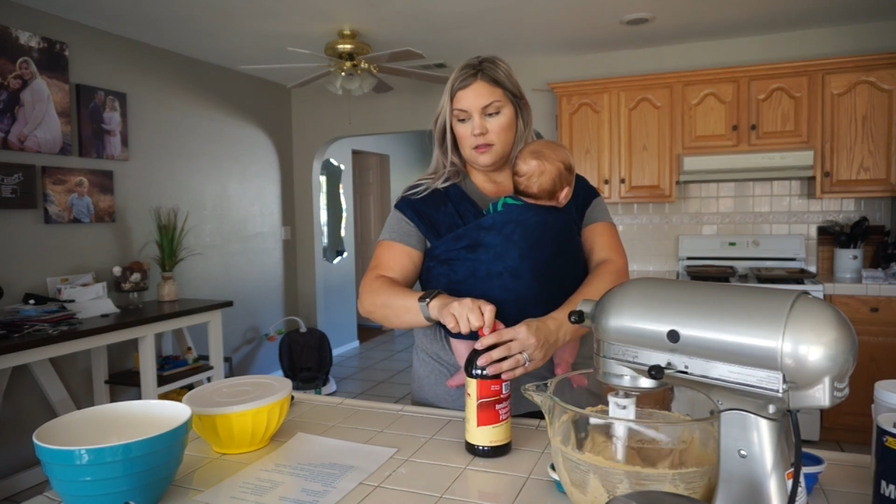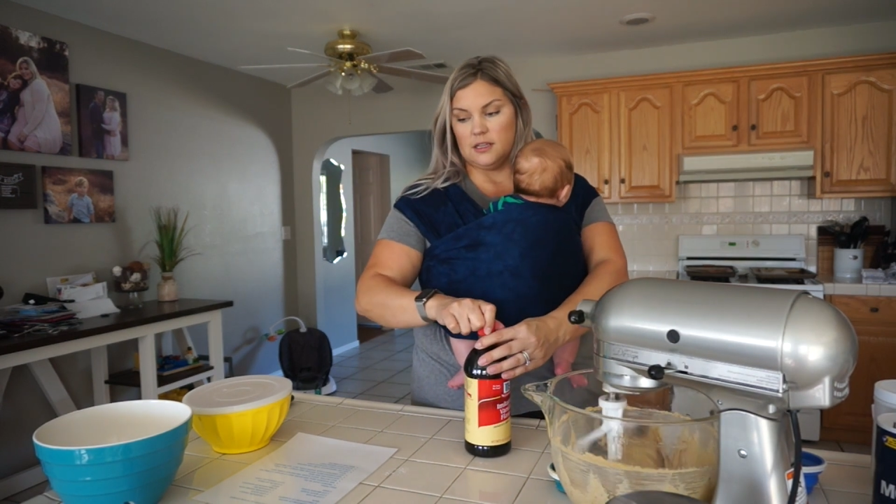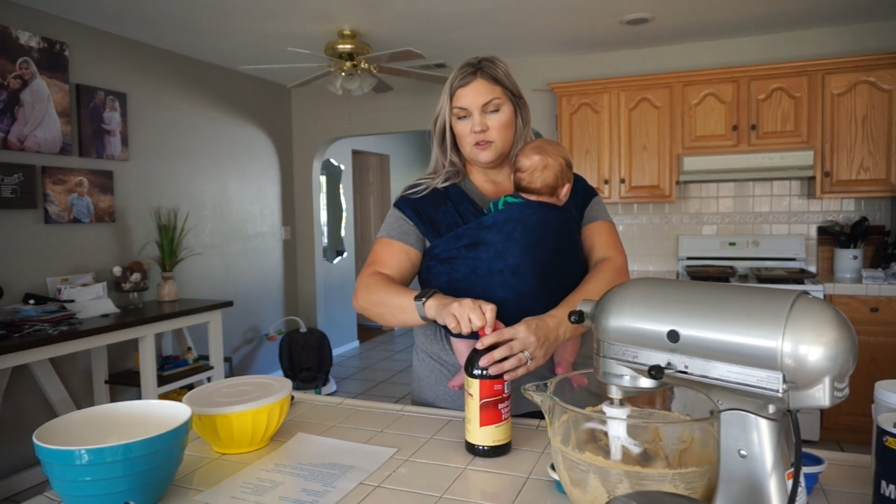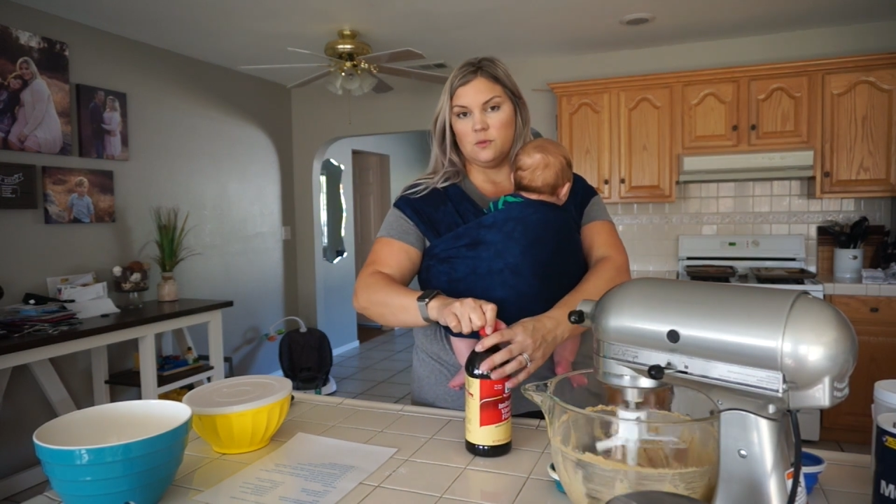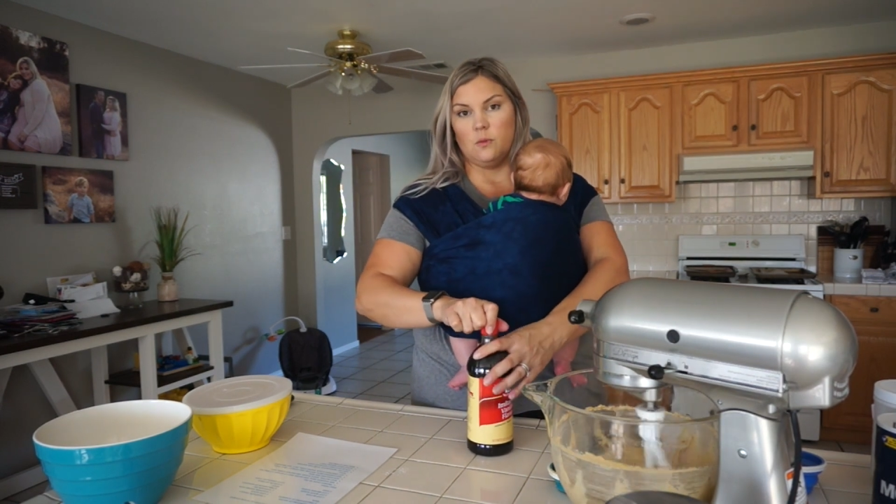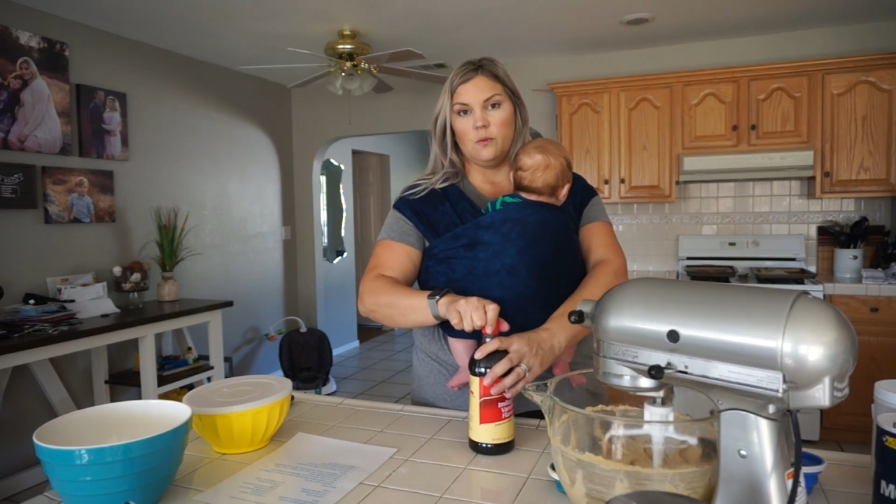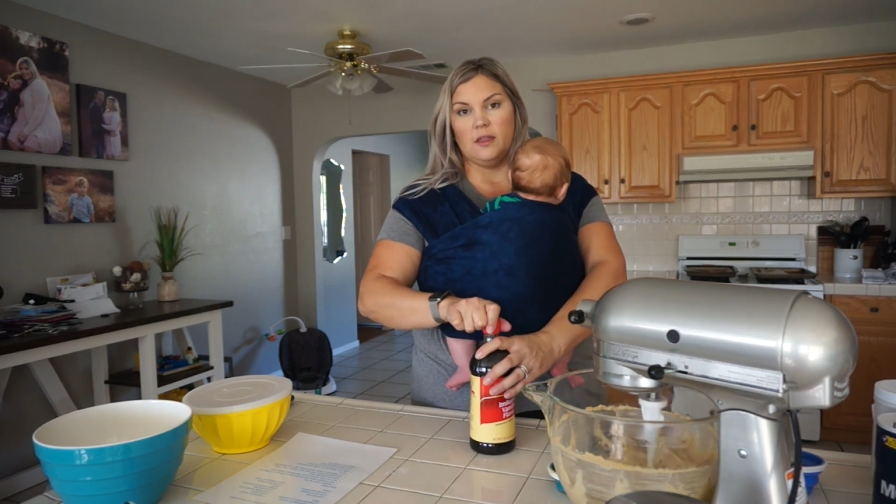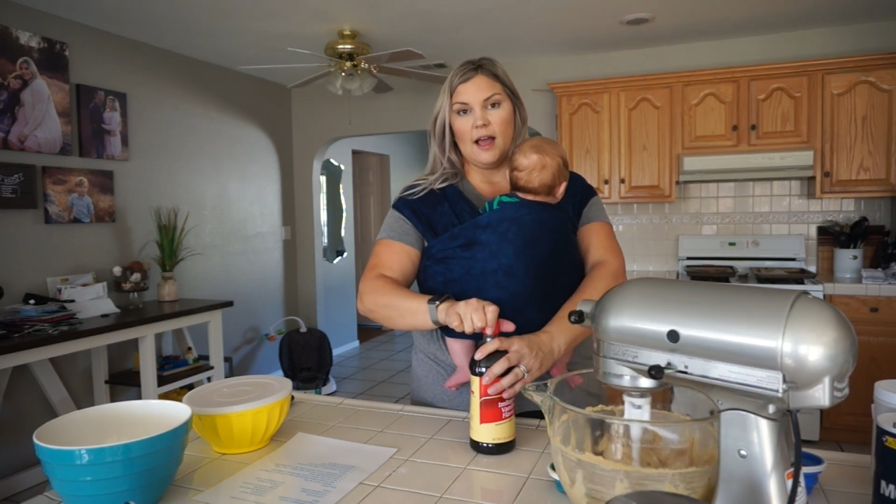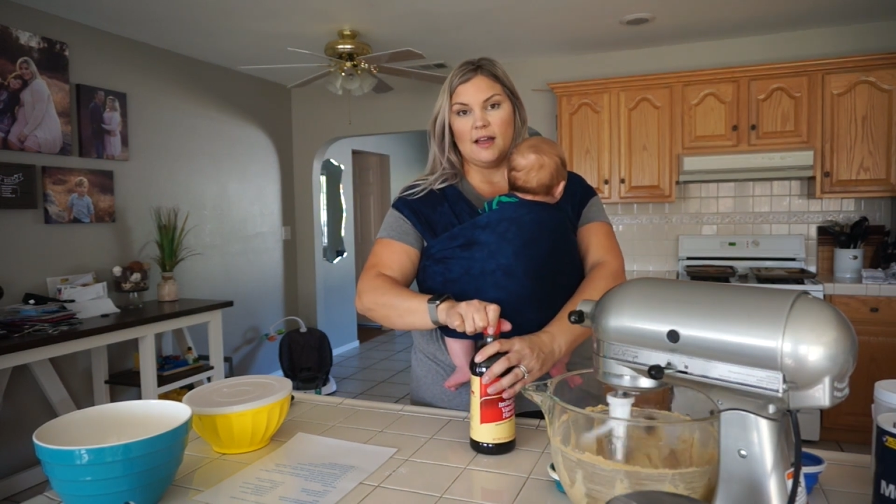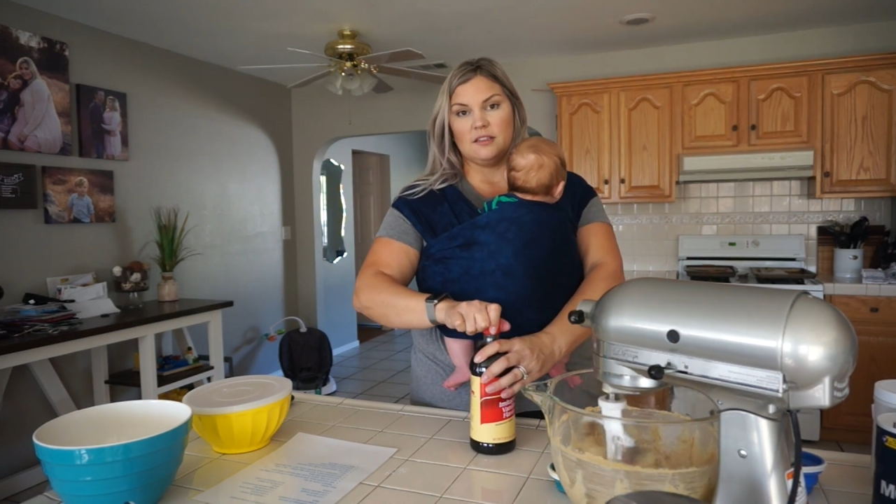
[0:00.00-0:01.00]
this
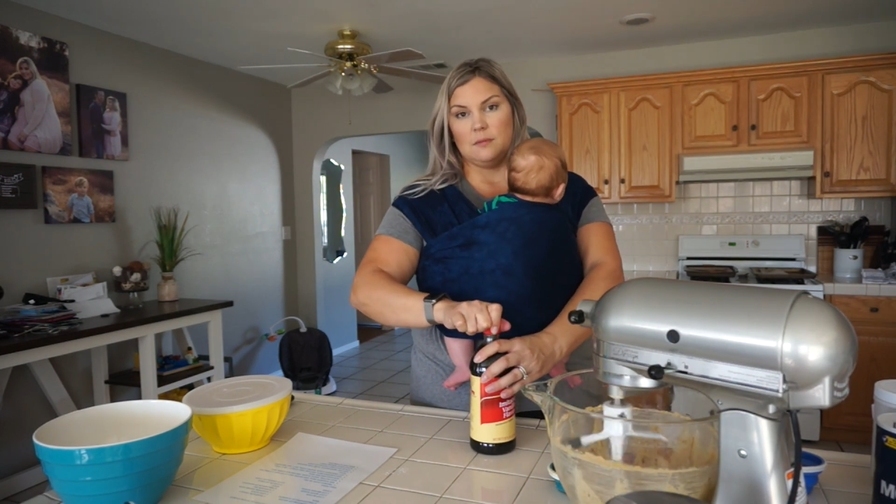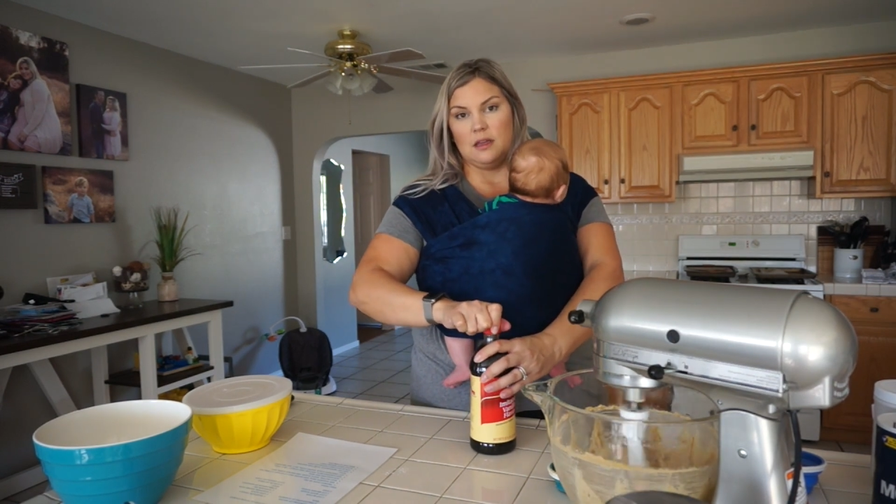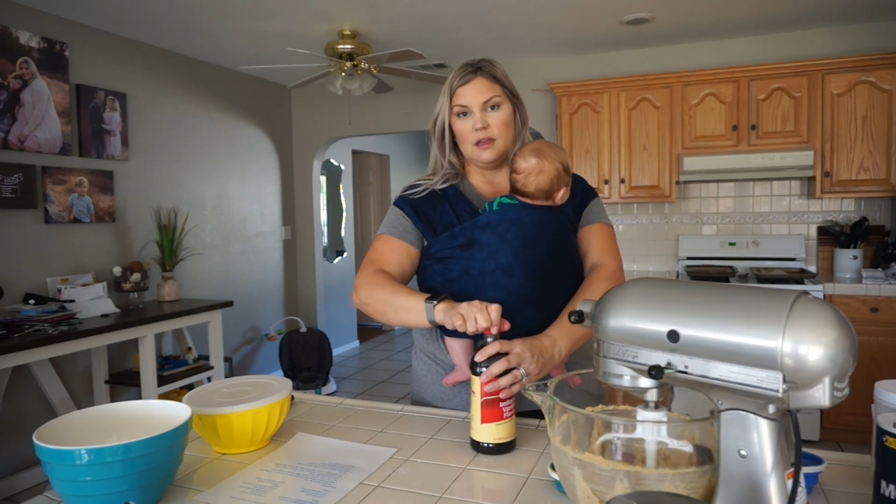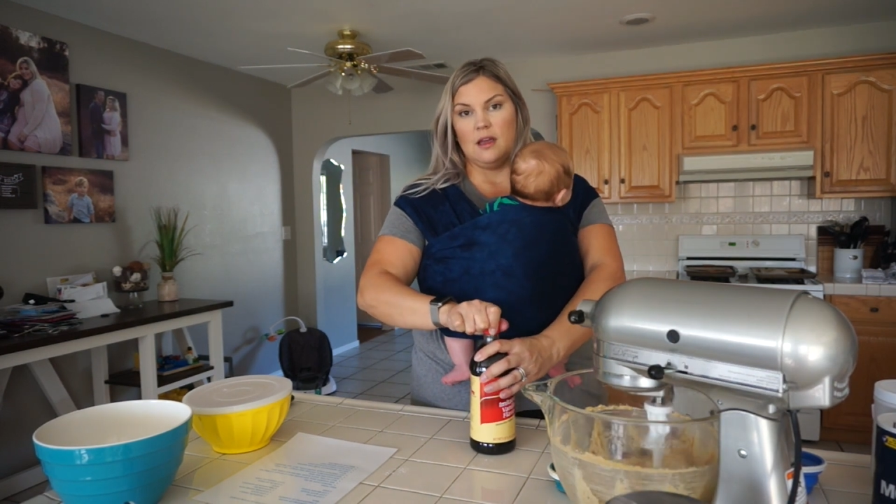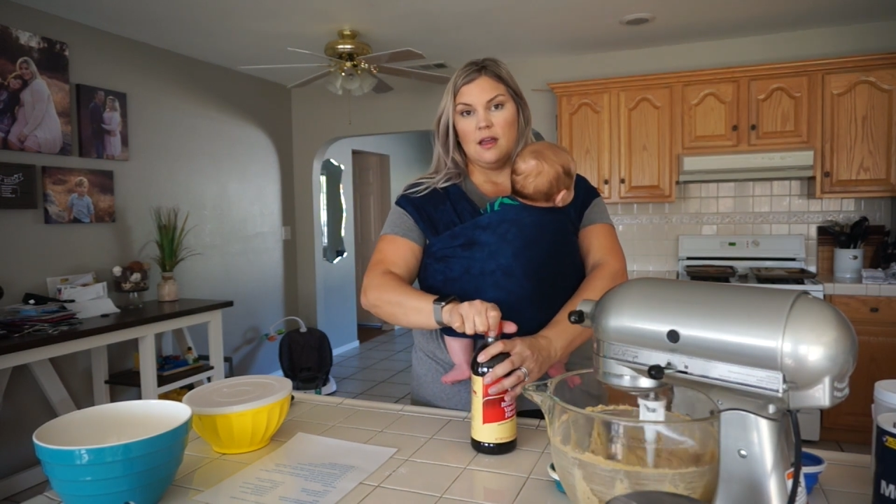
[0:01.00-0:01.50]
would last me